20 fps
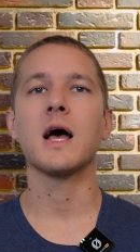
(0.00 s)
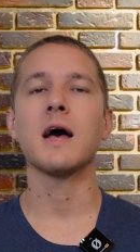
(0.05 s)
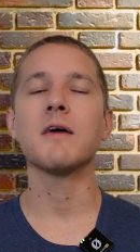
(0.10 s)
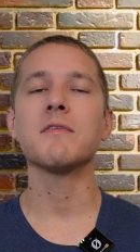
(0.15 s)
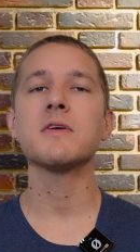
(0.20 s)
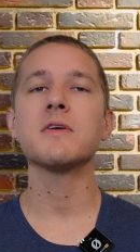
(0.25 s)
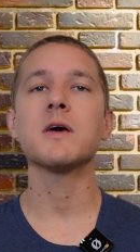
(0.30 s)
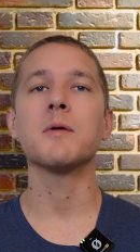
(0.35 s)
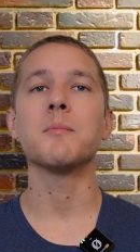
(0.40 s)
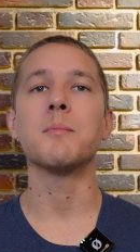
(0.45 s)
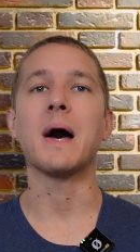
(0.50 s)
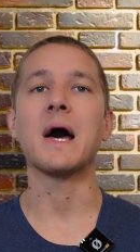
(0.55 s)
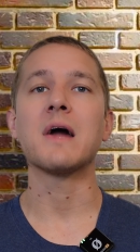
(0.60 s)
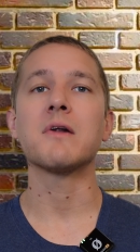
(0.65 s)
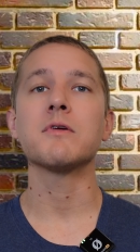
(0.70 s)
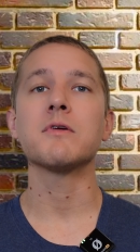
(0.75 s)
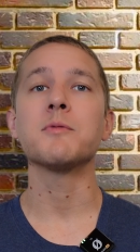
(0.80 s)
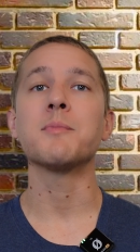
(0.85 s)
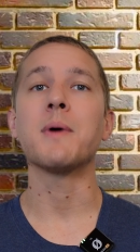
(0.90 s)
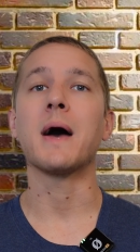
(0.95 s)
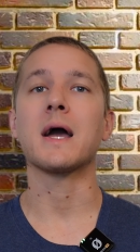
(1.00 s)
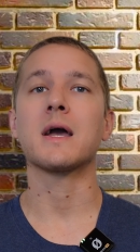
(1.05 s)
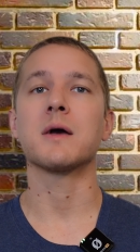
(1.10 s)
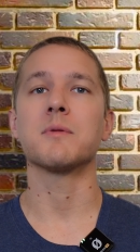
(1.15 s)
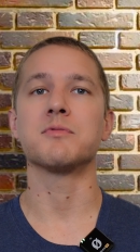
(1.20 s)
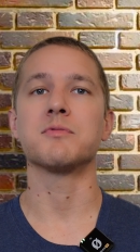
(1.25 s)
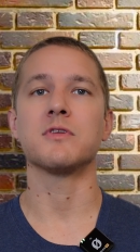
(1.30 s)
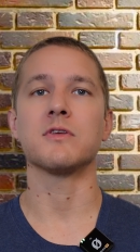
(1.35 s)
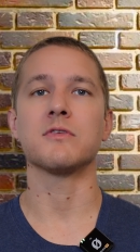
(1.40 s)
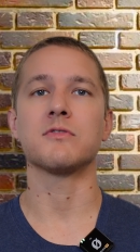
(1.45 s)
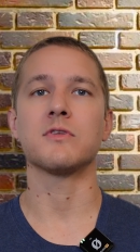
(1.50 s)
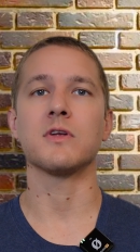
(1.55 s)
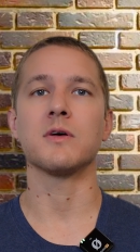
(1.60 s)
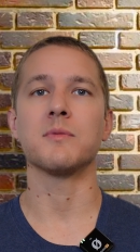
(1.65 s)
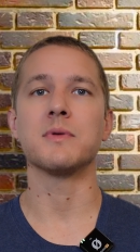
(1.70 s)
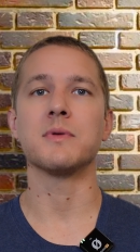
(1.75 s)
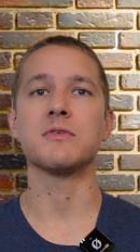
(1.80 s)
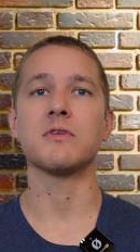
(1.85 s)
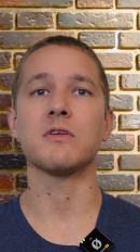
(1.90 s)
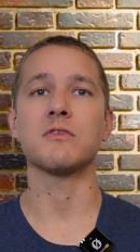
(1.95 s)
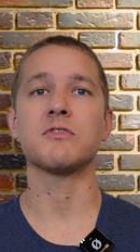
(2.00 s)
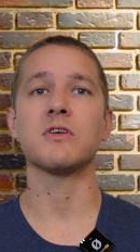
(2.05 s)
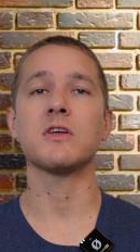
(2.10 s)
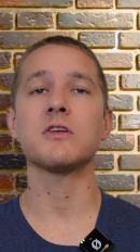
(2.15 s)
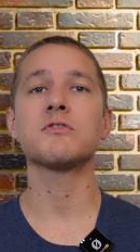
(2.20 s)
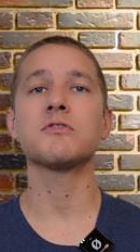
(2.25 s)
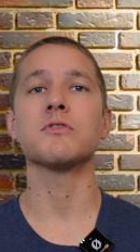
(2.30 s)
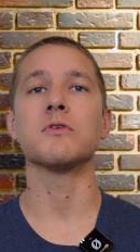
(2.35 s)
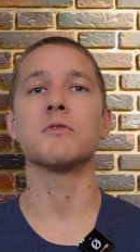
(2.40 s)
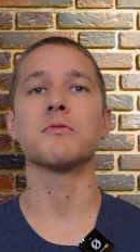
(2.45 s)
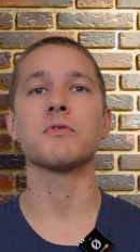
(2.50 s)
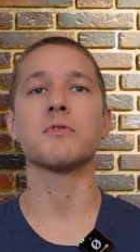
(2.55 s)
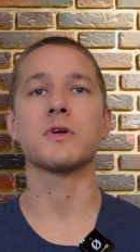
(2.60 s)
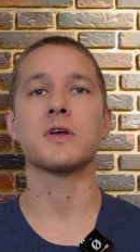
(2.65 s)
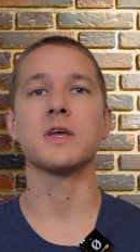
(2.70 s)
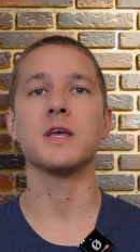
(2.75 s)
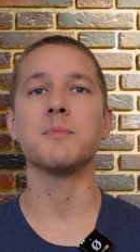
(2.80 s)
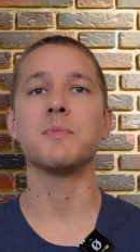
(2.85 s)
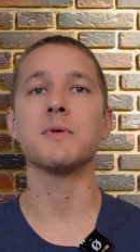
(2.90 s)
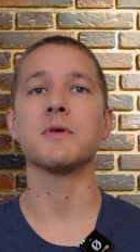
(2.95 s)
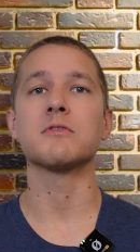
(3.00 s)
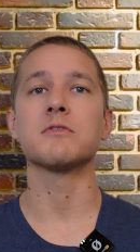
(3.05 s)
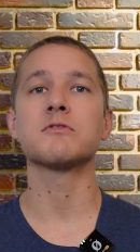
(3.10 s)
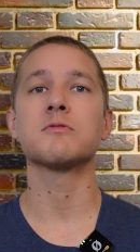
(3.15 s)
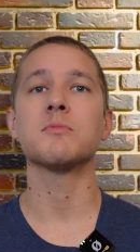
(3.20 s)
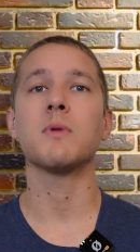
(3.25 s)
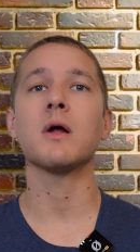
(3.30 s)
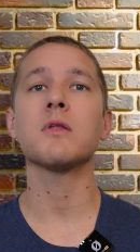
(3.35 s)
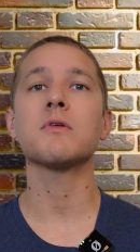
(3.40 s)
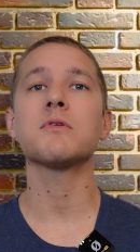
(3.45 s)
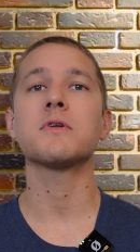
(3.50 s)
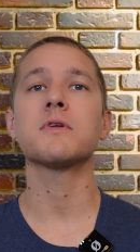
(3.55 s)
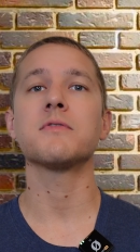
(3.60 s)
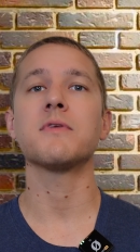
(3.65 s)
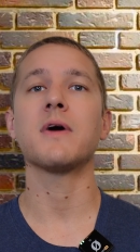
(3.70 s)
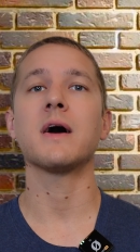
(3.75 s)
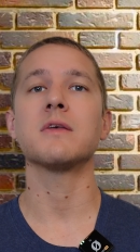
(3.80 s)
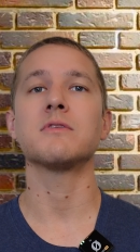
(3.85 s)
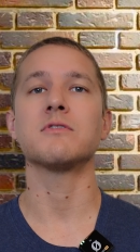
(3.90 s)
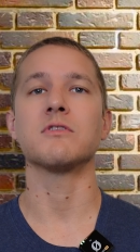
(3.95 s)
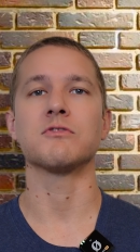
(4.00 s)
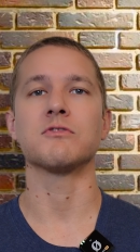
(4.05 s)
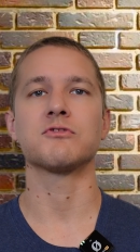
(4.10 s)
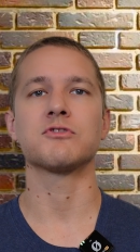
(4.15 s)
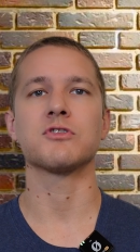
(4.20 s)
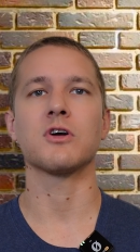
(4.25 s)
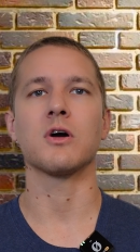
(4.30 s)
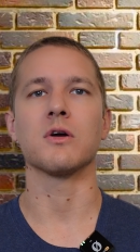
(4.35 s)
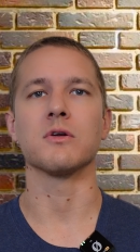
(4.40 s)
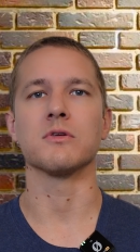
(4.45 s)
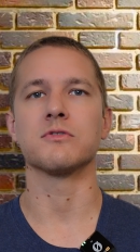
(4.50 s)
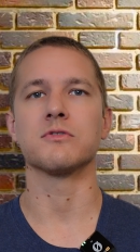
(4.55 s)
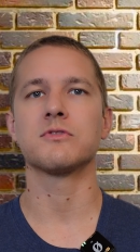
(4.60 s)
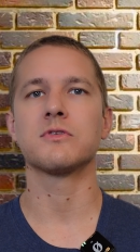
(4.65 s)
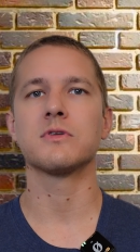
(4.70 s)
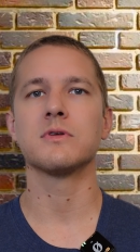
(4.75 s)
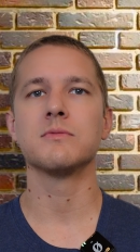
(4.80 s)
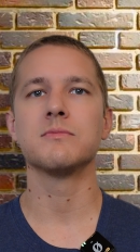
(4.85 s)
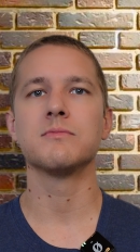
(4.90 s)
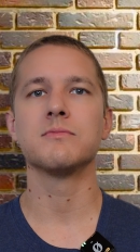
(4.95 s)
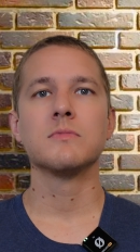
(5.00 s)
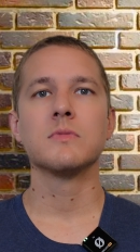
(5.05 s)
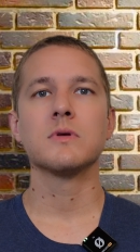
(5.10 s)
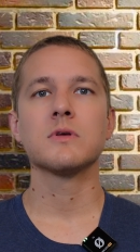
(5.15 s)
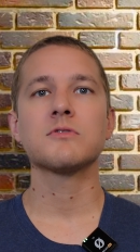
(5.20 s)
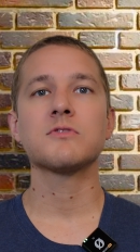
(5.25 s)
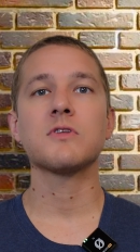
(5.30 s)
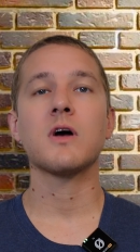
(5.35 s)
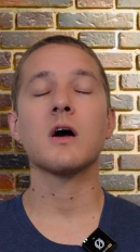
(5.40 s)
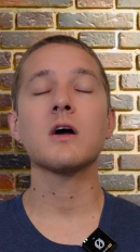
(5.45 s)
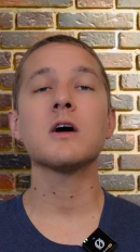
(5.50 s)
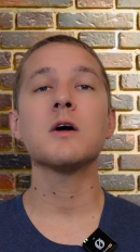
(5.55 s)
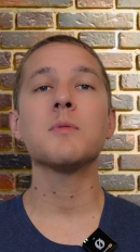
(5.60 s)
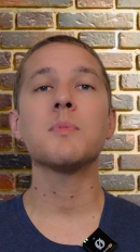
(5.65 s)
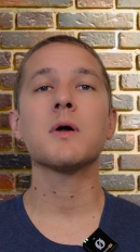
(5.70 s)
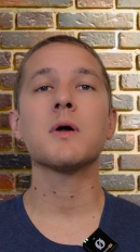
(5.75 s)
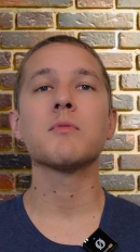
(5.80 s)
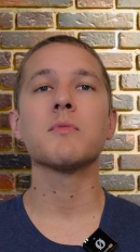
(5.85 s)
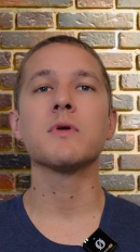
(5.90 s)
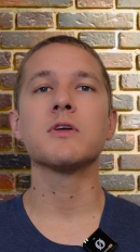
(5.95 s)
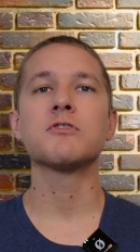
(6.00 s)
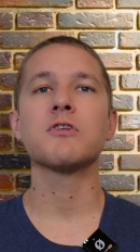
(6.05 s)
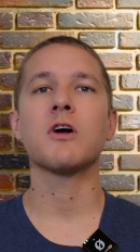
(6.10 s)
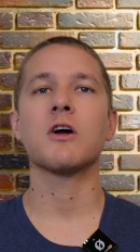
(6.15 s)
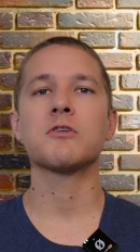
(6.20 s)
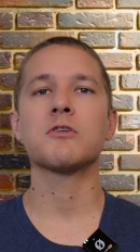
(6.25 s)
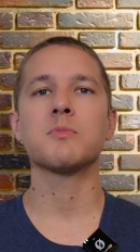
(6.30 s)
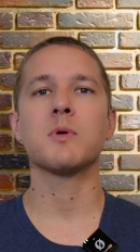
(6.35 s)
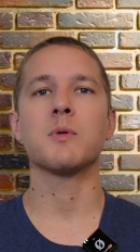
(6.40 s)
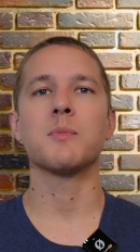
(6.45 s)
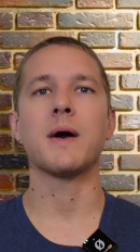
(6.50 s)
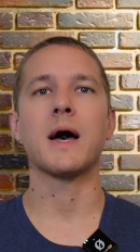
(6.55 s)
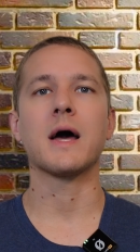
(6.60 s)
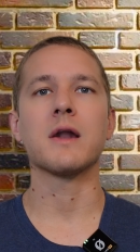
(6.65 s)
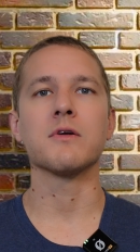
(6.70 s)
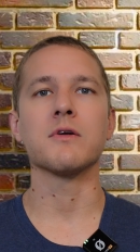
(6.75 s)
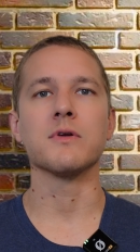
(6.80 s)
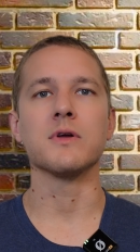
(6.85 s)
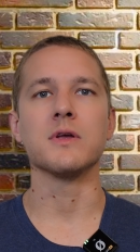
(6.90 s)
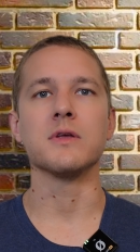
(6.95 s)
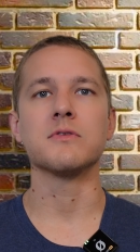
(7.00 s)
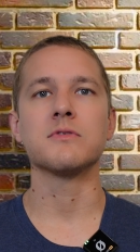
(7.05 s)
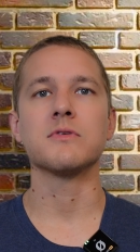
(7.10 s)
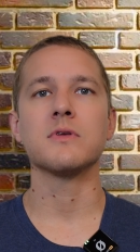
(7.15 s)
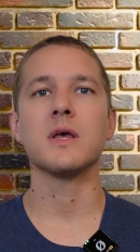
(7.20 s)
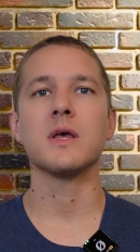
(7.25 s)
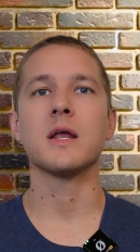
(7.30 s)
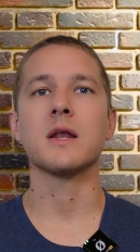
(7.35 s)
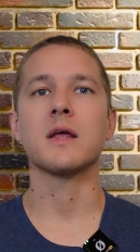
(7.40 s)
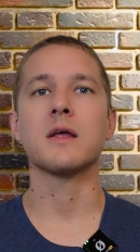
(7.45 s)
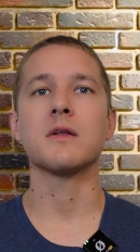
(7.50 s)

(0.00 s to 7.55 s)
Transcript: having a battery backup system is essential for keeping smaller devices charged. Stock up on rechargeable batteries and